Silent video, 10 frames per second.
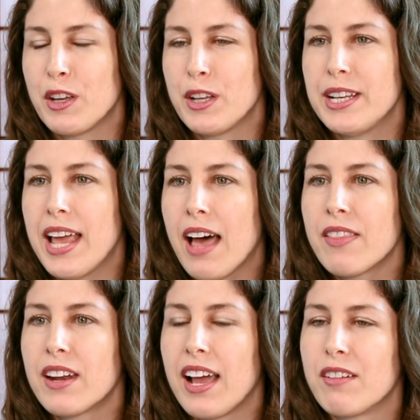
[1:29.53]
now
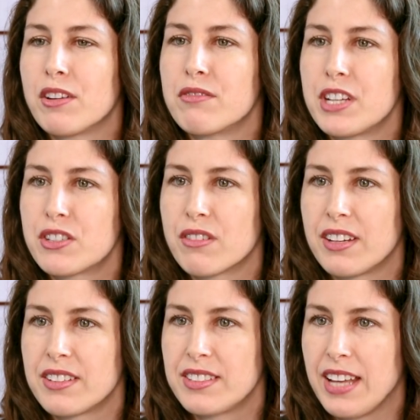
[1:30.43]
that I have a richer
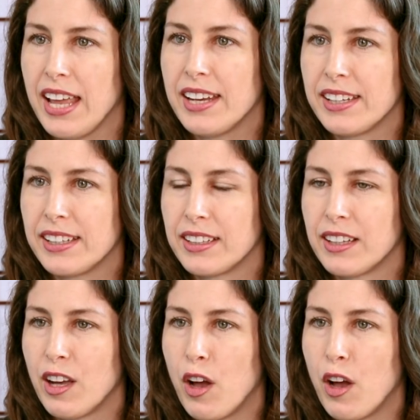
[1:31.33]
understanding